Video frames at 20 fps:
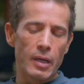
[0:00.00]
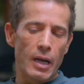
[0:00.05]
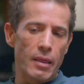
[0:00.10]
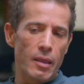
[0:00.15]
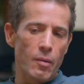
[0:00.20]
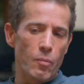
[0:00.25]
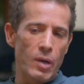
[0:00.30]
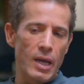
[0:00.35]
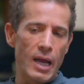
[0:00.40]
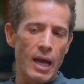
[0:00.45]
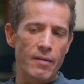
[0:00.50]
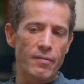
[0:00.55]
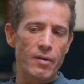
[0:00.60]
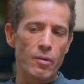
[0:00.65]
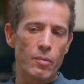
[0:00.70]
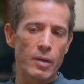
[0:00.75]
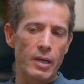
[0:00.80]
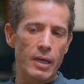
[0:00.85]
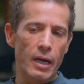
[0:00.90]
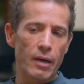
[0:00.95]
But I think we have
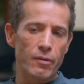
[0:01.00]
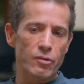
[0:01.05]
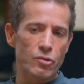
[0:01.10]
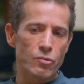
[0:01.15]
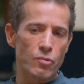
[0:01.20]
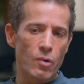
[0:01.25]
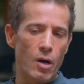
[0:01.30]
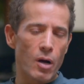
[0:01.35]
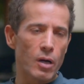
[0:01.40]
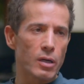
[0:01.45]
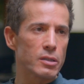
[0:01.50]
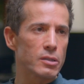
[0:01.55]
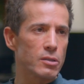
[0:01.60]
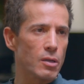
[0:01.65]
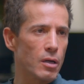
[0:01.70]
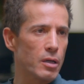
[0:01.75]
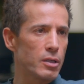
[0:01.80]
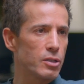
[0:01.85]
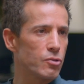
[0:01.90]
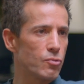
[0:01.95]
a really kind of strong and
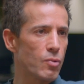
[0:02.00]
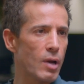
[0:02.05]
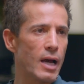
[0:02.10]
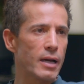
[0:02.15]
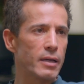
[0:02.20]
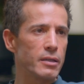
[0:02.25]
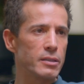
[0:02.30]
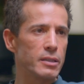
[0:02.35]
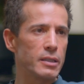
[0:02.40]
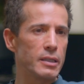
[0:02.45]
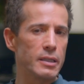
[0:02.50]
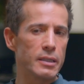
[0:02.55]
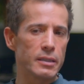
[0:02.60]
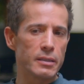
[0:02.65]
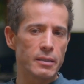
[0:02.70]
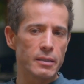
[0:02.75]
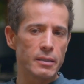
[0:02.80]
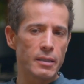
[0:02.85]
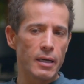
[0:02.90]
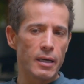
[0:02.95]
solid strategy.
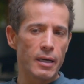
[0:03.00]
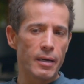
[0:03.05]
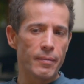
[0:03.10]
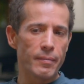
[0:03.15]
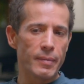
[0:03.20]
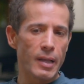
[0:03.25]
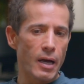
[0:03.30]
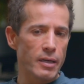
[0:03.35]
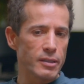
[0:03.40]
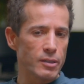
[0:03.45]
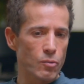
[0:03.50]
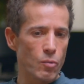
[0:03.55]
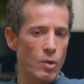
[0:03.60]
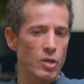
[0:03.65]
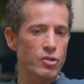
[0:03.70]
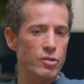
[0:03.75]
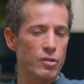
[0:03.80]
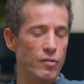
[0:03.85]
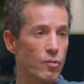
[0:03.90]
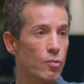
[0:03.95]
And now it's a
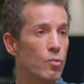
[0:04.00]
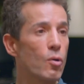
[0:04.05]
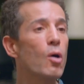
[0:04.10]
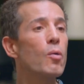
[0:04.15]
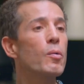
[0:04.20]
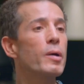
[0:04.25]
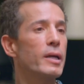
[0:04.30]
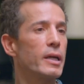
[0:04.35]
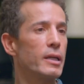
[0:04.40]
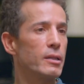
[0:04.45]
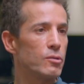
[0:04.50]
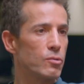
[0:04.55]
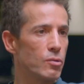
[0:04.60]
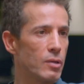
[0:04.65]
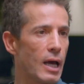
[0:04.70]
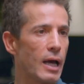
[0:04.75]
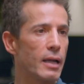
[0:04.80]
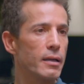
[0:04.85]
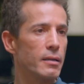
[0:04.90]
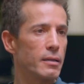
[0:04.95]
question of growing
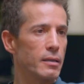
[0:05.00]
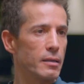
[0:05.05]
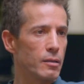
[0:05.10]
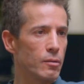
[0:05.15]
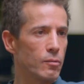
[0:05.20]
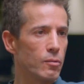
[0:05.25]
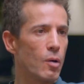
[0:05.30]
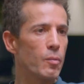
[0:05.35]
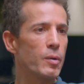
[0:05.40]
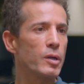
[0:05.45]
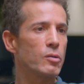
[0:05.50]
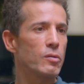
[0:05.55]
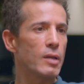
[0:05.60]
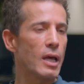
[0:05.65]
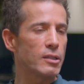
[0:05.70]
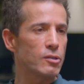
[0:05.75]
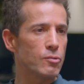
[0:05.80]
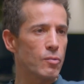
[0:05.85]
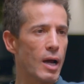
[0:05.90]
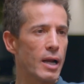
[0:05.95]
into that
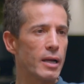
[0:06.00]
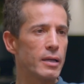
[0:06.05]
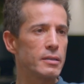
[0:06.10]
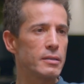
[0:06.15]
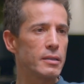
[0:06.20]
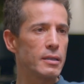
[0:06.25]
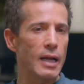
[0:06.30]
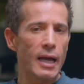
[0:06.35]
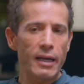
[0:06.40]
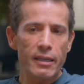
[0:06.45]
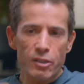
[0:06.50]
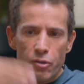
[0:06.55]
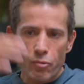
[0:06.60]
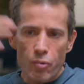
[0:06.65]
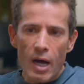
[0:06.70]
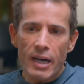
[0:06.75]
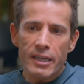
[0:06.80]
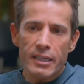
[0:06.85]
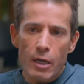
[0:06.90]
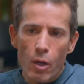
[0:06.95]
strategy. Like
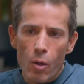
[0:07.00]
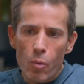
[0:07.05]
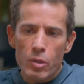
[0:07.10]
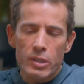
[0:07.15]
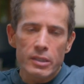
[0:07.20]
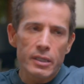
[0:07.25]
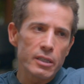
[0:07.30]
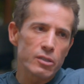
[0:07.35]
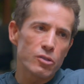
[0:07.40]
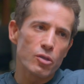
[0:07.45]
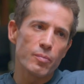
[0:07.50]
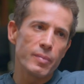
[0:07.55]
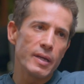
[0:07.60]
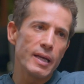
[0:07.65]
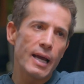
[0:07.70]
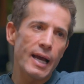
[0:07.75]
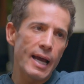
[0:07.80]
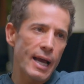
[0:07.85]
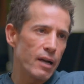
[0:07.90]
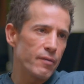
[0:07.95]
strategy always needs to
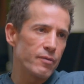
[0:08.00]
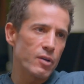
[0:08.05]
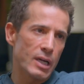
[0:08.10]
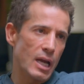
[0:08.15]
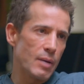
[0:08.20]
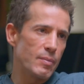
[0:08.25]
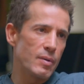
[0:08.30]
be ahead of your